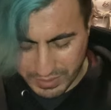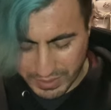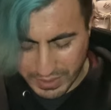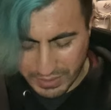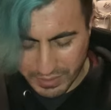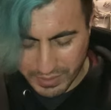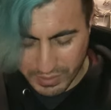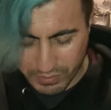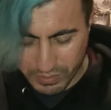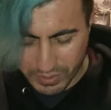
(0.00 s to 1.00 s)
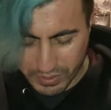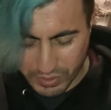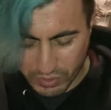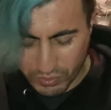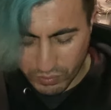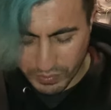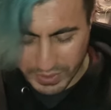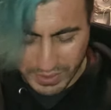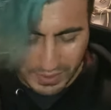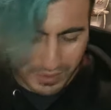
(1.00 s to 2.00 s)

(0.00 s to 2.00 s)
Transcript: Thank God I ordered a soul ring.